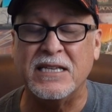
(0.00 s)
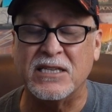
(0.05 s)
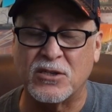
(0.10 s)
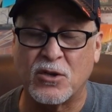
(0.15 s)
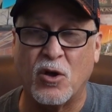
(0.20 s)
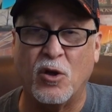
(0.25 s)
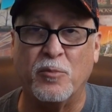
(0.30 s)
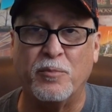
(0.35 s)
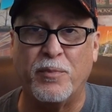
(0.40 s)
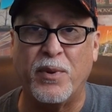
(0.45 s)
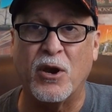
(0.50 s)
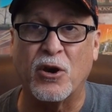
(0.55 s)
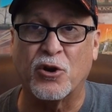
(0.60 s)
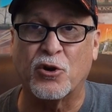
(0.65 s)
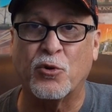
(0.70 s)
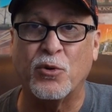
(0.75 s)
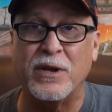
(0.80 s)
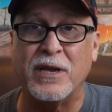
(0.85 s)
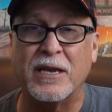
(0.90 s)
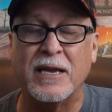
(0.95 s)
It's called Bear
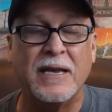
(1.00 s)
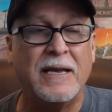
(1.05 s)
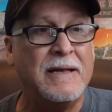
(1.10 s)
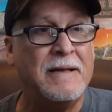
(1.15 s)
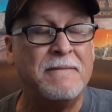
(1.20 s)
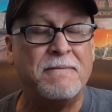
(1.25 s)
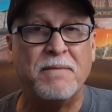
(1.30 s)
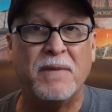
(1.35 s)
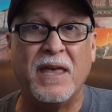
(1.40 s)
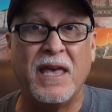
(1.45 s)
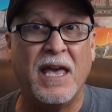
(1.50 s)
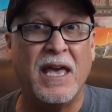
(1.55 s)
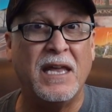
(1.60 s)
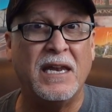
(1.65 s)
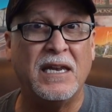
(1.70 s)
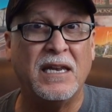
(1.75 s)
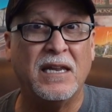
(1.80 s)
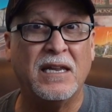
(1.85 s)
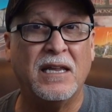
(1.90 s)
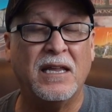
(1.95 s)
Creek.
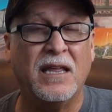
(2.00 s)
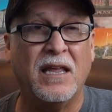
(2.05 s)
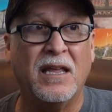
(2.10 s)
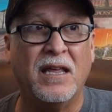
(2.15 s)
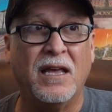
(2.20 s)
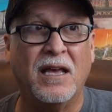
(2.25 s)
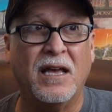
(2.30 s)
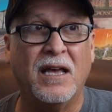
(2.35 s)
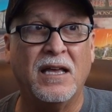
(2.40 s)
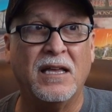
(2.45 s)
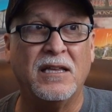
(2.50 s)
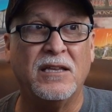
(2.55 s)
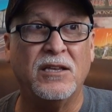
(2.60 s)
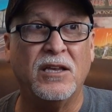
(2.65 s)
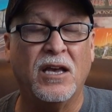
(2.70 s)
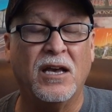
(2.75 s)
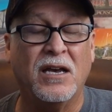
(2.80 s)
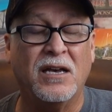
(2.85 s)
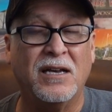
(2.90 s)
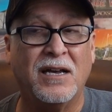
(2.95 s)
And
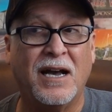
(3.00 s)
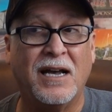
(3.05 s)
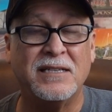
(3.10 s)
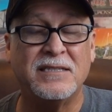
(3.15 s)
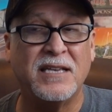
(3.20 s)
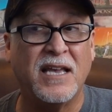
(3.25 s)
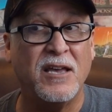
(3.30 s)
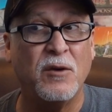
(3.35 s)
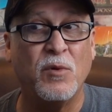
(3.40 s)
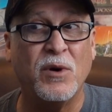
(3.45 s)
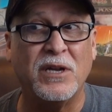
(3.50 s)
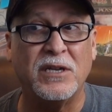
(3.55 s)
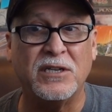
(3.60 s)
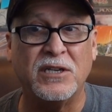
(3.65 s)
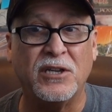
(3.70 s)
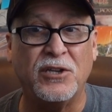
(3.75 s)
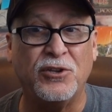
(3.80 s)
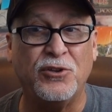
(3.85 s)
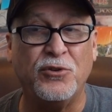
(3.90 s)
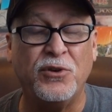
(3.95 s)
I tell you what,
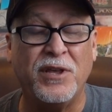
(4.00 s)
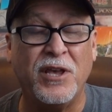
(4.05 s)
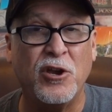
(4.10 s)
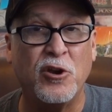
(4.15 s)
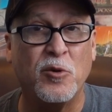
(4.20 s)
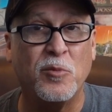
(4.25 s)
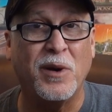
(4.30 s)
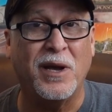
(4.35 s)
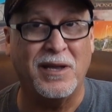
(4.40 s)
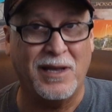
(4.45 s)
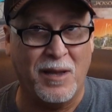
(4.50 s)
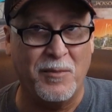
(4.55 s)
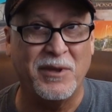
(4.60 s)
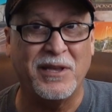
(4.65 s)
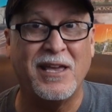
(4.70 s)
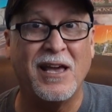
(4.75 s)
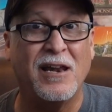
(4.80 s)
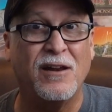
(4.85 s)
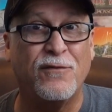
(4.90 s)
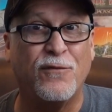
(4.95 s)
you hear about, I'm in
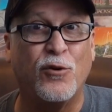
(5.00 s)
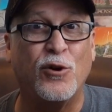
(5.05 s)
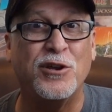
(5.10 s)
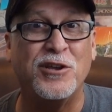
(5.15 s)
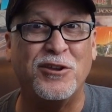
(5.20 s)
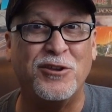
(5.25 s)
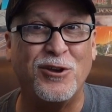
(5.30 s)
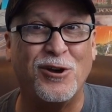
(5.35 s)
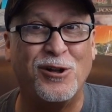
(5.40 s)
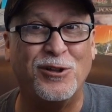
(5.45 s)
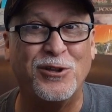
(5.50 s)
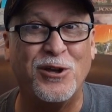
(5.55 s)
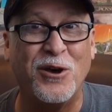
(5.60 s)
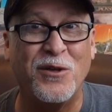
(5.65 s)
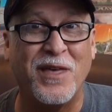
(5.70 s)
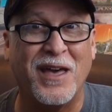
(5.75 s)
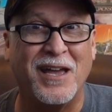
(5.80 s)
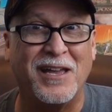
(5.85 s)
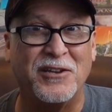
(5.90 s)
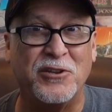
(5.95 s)
California, you all know
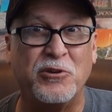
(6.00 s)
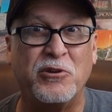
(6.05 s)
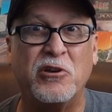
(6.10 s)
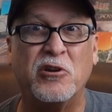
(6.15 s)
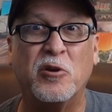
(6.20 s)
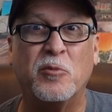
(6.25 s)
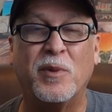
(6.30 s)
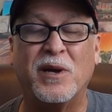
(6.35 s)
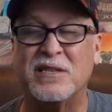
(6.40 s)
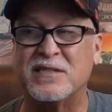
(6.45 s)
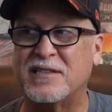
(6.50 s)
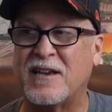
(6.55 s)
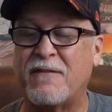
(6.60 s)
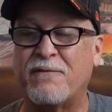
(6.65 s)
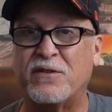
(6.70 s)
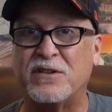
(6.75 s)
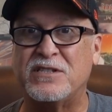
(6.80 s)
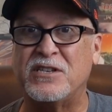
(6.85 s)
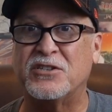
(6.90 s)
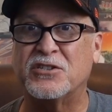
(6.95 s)
that. You hear about San
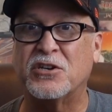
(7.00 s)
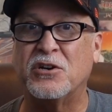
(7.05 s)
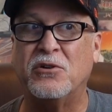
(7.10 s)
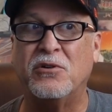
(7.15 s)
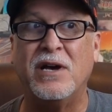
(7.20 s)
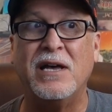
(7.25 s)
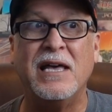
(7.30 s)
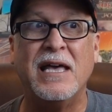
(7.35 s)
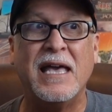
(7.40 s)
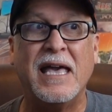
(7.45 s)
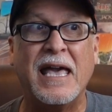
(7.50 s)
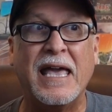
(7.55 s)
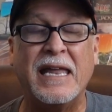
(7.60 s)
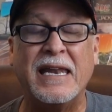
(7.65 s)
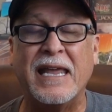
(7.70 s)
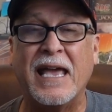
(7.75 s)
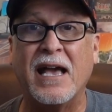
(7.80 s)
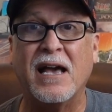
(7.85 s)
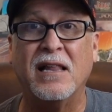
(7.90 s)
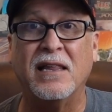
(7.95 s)
Francisco
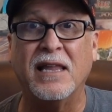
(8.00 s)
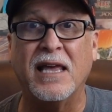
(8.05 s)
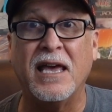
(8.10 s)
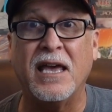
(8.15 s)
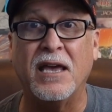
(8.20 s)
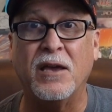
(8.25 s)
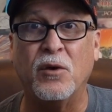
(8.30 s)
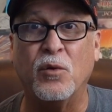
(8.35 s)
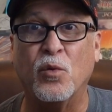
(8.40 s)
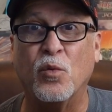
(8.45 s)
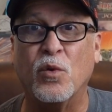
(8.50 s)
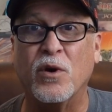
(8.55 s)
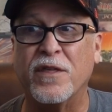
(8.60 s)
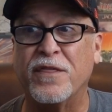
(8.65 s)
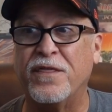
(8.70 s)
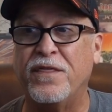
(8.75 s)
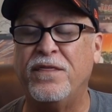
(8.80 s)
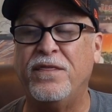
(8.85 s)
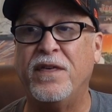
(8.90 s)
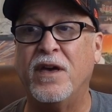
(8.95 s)
and L A
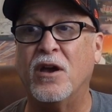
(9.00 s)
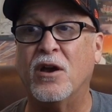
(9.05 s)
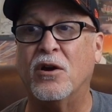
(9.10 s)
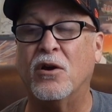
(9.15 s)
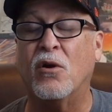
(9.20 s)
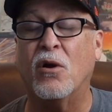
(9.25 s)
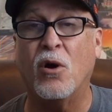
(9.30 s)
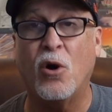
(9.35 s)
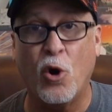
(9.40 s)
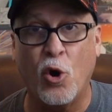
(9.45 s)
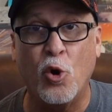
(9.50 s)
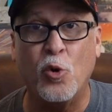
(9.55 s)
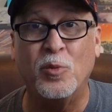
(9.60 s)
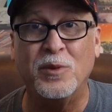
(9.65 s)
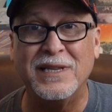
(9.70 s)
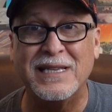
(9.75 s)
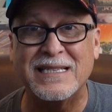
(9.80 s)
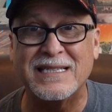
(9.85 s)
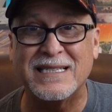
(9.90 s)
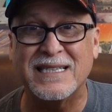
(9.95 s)
with their
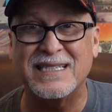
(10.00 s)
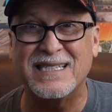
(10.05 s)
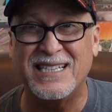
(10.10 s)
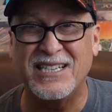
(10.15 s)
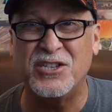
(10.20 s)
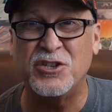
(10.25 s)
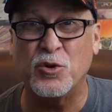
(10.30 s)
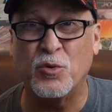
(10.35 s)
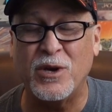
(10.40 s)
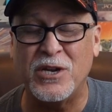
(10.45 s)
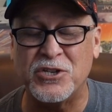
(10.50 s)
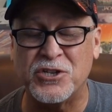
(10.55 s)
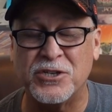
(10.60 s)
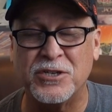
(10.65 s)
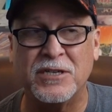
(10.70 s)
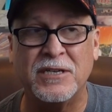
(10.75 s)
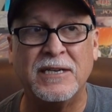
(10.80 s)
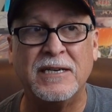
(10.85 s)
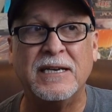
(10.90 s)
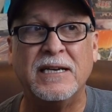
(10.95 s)
homeless situation.